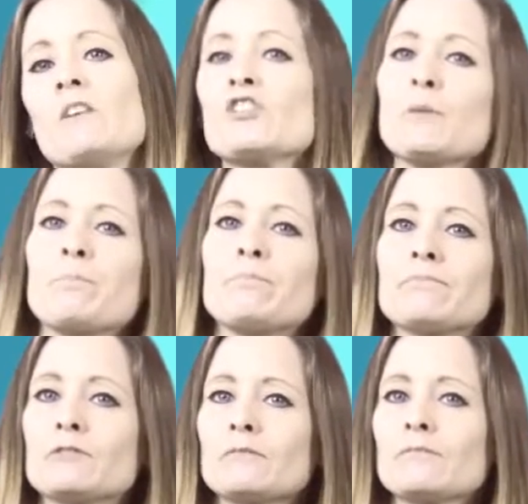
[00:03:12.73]
she
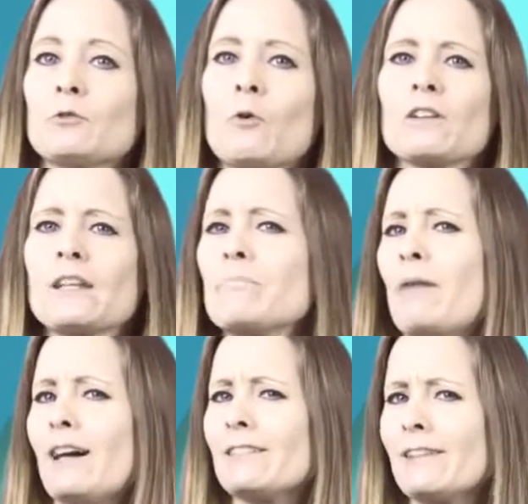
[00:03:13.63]
talked in
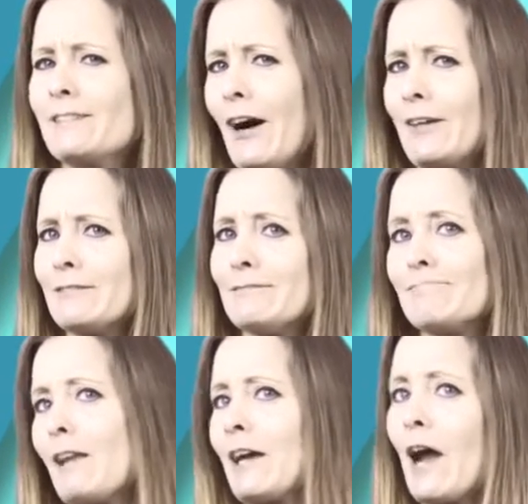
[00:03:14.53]
puzzle tongue,
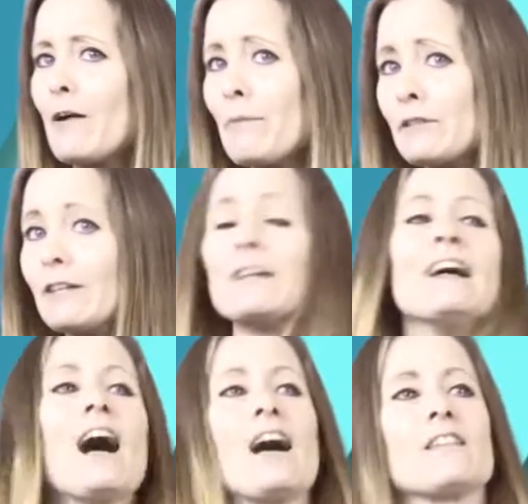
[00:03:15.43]
like Harry Potter,
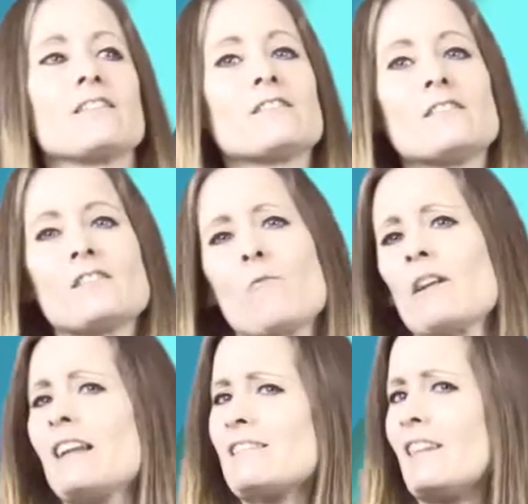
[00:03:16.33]
and
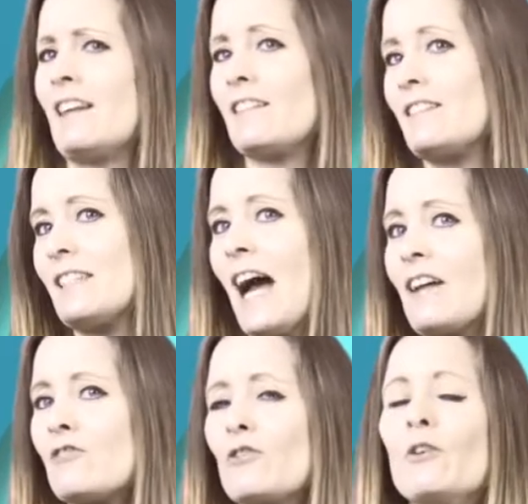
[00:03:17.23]
someone else didn't understand?